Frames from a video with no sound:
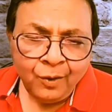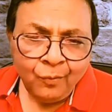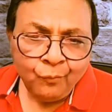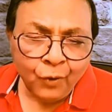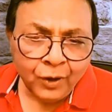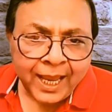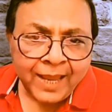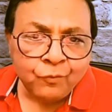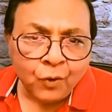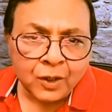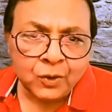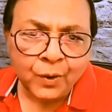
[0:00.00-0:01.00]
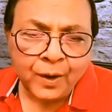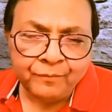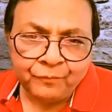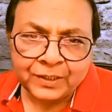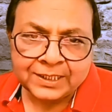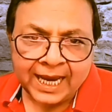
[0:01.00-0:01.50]
What I want to
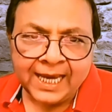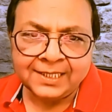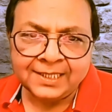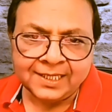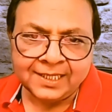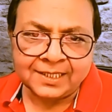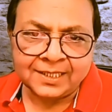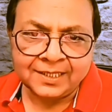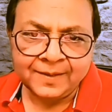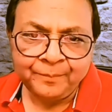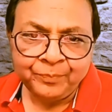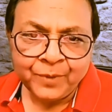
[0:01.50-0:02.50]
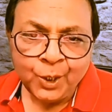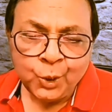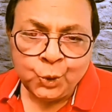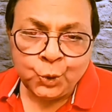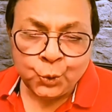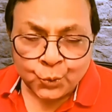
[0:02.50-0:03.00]
emphasize is
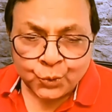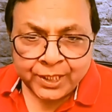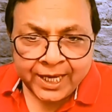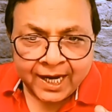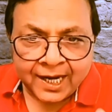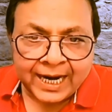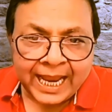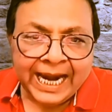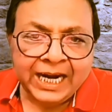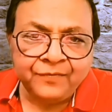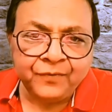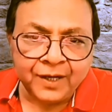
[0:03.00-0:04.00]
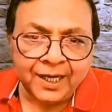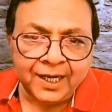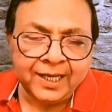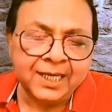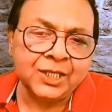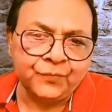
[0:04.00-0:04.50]
choosing a right
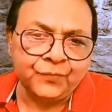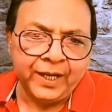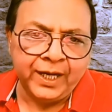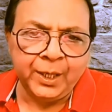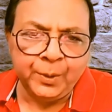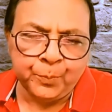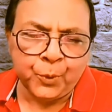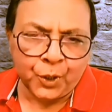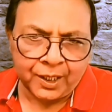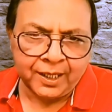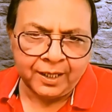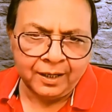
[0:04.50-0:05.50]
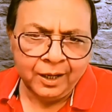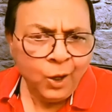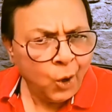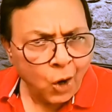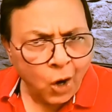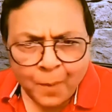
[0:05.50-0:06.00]
fund is very important.
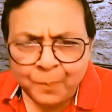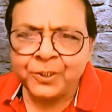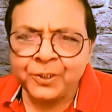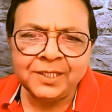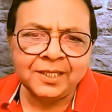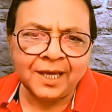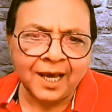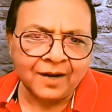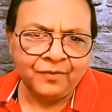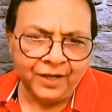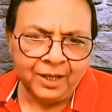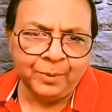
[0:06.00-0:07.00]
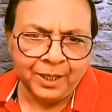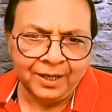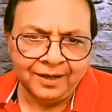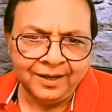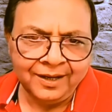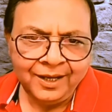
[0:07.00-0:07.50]
Options are available.
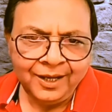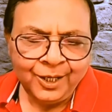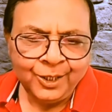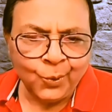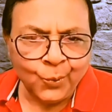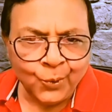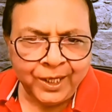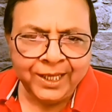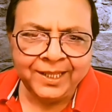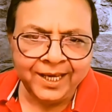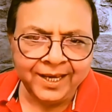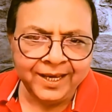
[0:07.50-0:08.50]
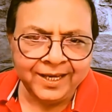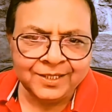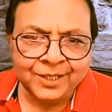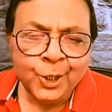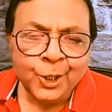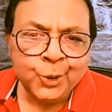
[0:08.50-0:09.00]
The only thing
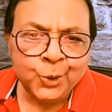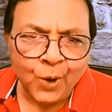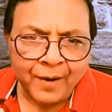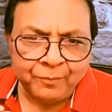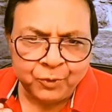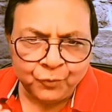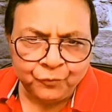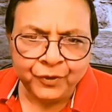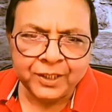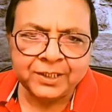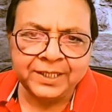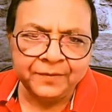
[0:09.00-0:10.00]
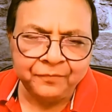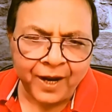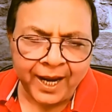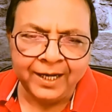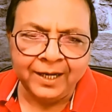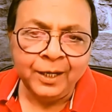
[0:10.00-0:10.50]
is you have to first
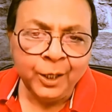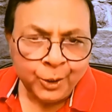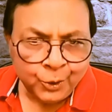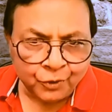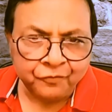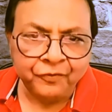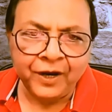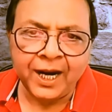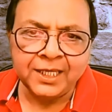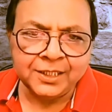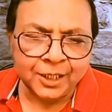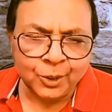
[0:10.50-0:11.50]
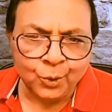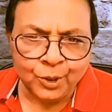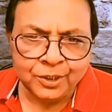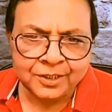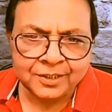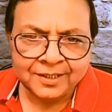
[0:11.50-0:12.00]
define your financial
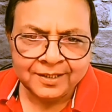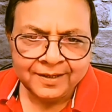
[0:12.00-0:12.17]
goals,